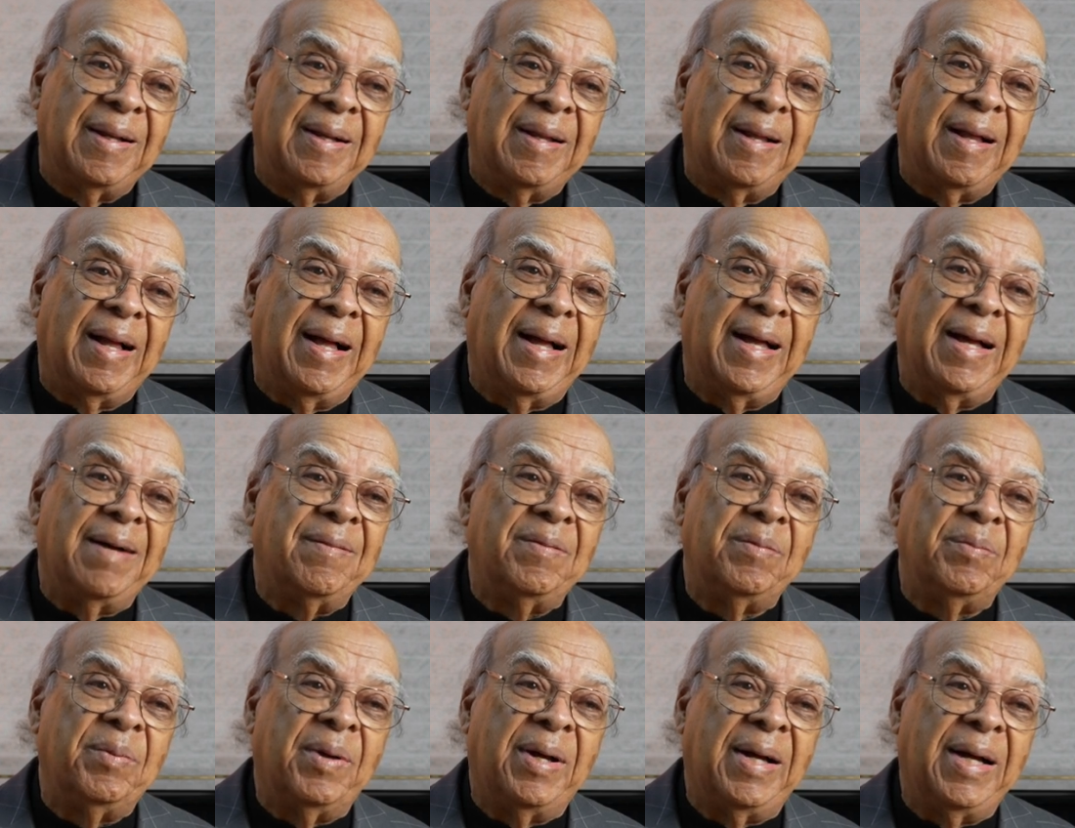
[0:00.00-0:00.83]
I
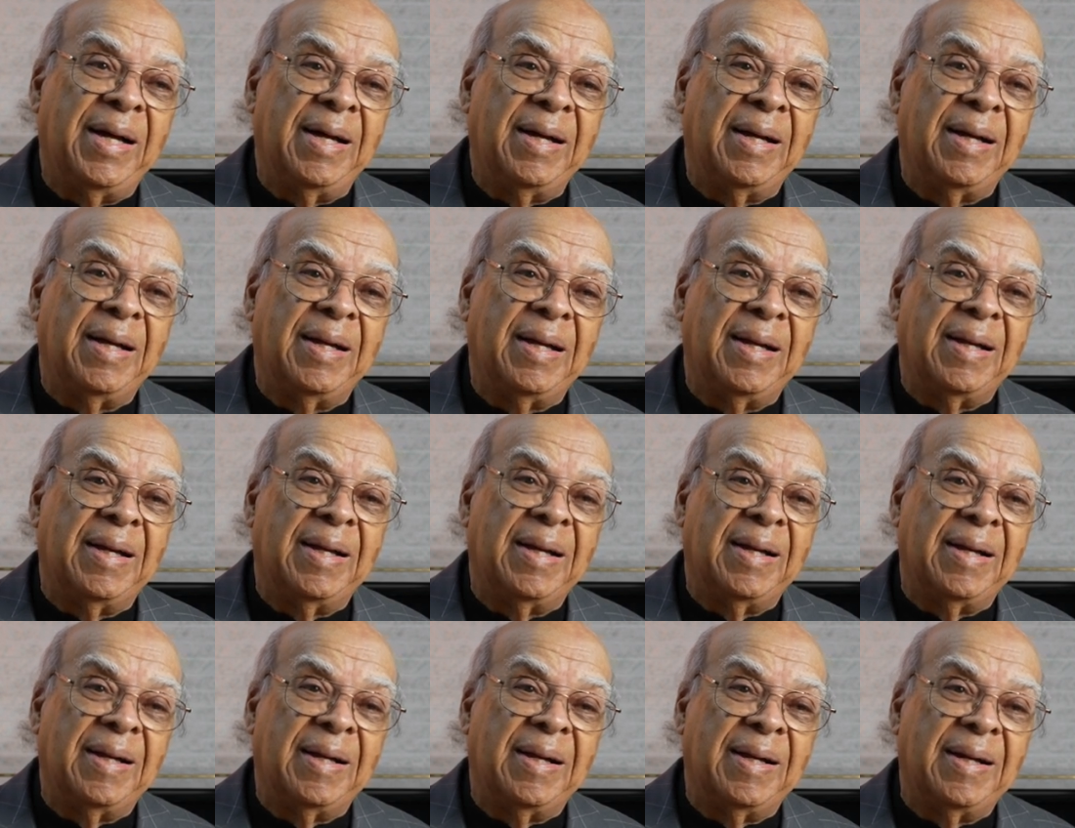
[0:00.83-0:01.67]
haven't. Not I, too far
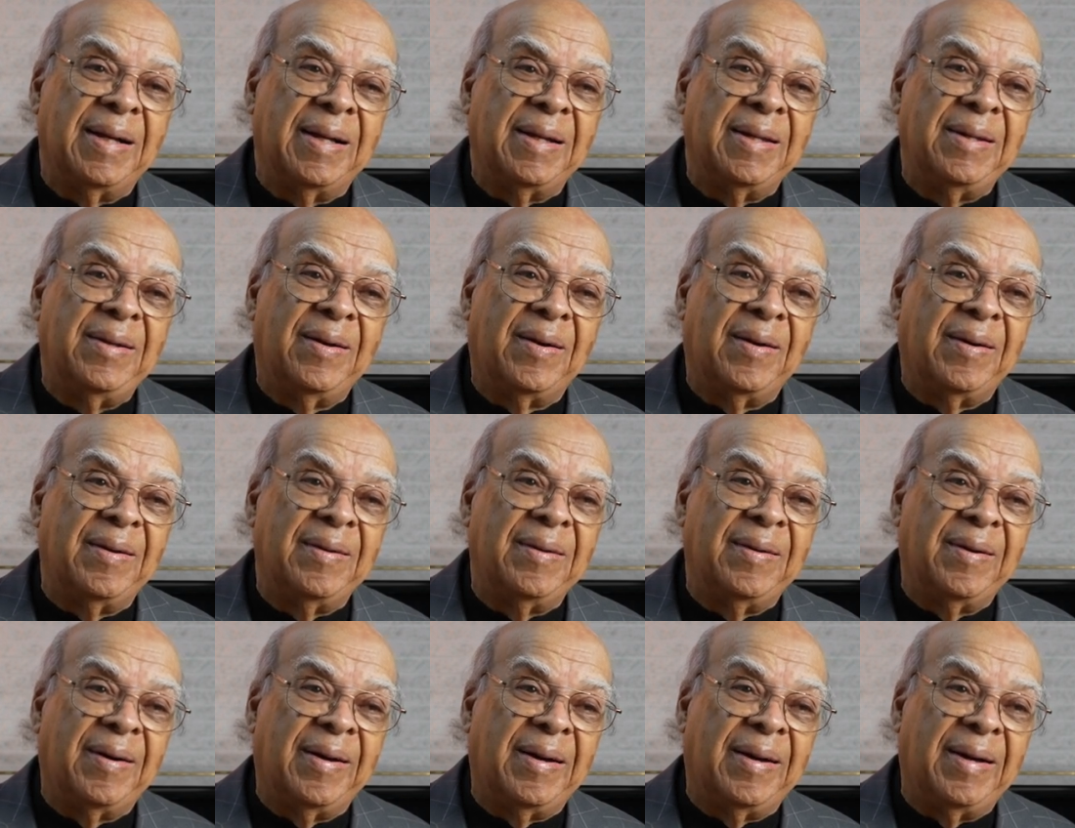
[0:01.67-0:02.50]
from here. No,
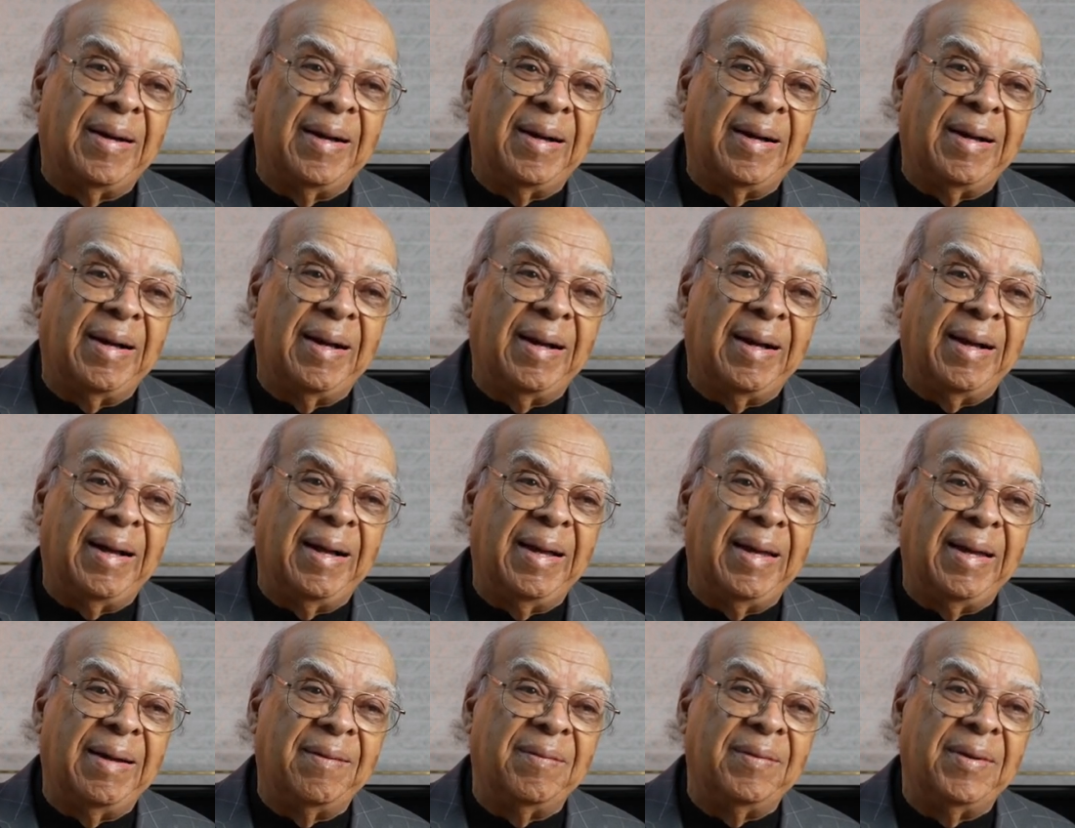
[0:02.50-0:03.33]
no.
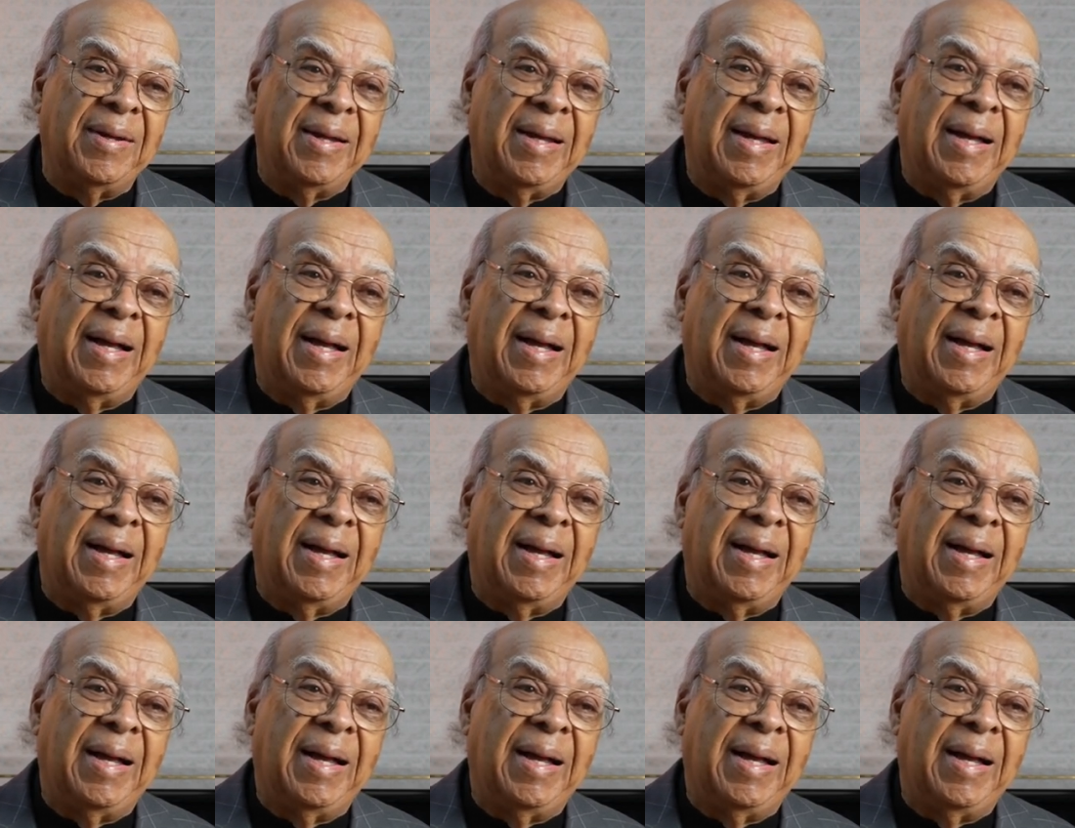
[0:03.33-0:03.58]
I, I have.